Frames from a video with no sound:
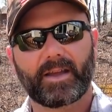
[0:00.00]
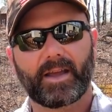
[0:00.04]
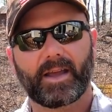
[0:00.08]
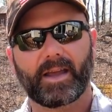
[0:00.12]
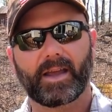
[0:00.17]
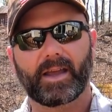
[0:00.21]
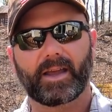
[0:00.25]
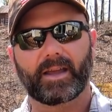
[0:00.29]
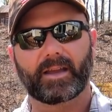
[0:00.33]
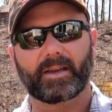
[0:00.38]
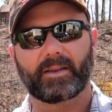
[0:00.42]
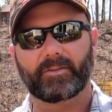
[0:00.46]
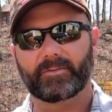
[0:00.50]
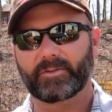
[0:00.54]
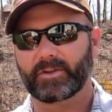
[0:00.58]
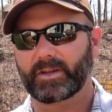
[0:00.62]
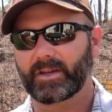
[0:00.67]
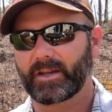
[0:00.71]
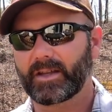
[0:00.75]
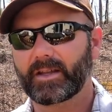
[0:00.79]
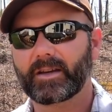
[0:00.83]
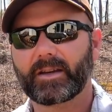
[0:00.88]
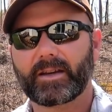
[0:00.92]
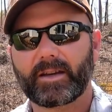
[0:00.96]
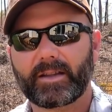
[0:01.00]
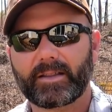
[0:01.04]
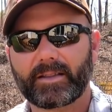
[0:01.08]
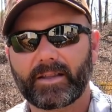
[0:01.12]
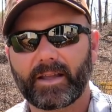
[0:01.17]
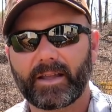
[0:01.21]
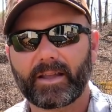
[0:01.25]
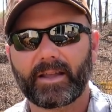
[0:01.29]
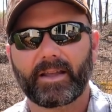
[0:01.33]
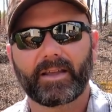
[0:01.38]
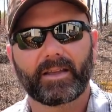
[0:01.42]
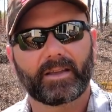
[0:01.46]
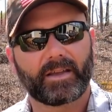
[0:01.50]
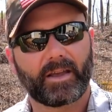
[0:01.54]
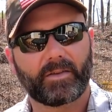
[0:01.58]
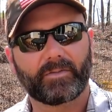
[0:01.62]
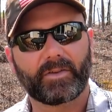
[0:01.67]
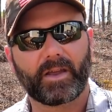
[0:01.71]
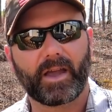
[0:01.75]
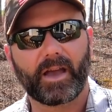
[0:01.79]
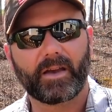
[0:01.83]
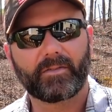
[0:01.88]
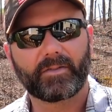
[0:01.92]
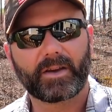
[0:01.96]
And if you need anything,
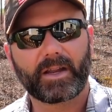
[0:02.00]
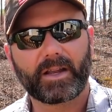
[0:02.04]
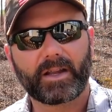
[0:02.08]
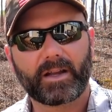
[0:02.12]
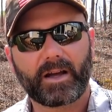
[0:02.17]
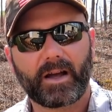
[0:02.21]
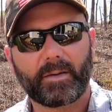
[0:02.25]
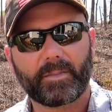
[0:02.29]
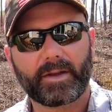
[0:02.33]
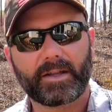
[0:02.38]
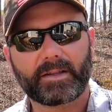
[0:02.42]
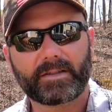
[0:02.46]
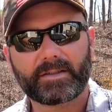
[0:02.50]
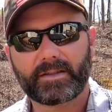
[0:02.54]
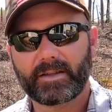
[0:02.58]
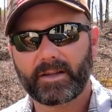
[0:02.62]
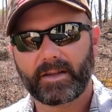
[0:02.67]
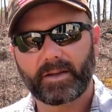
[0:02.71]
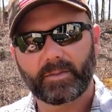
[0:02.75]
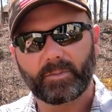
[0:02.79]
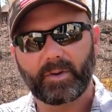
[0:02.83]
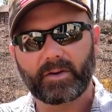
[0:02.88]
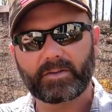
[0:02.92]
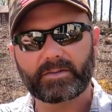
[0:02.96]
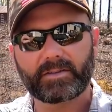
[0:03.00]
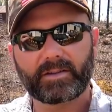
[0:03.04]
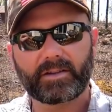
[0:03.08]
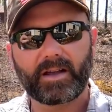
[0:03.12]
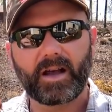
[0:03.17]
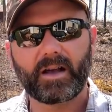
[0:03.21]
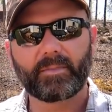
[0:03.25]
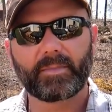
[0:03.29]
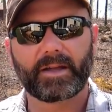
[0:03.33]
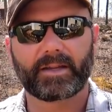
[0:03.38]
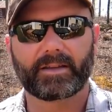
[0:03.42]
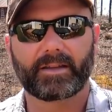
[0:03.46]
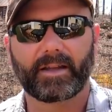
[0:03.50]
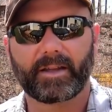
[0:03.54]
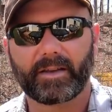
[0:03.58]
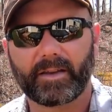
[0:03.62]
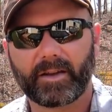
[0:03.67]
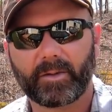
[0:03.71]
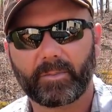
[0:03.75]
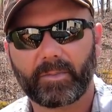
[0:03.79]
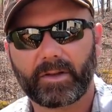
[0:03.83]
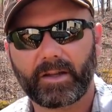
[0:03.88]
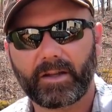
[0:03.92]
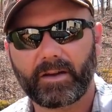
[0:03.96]
if you have any comments, post a comment down
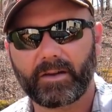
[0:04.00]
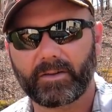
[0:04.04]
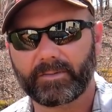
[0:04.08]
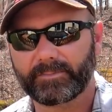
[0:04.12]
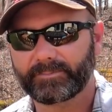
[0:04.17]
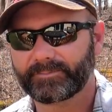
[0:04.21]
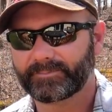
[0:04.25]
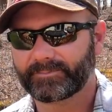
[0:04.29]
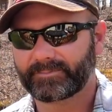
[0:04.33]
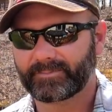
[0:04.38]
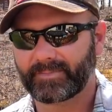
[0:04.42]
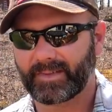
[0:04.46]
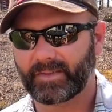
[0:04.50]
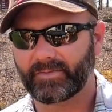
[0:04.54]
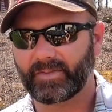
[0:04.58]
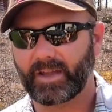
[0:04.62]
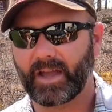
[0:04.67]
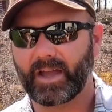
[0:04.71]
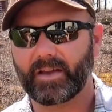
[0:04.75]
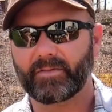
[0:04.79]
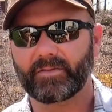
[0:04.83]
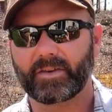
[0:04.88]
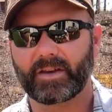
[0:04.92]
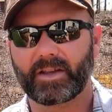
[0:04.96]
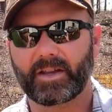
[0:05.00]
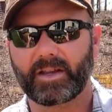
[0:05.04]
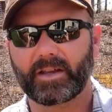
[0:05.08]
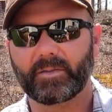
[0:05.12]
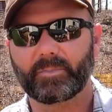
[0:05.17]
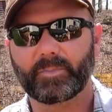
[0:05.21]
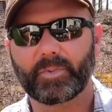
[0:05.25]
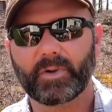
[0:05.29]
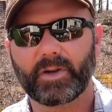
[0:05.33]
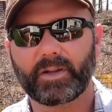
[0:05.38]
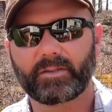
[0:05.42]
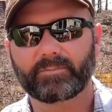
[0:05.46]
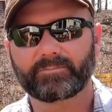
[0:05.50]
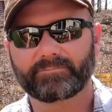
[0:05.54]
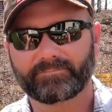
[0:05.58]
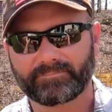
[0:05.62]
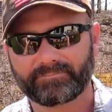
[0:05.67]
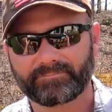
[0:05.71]
there below. If you have any input,